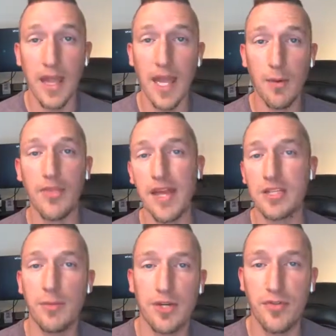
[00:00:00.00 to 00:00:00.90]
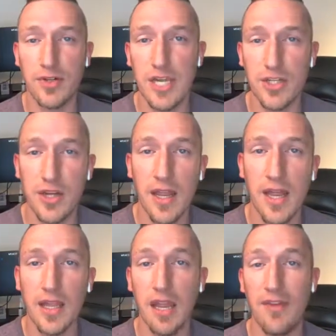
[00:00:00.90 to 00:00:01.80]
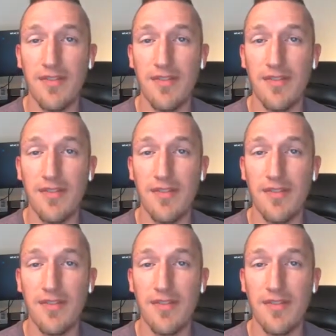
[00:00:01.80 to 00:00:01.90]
Anyway, thanks so much for your attention. If you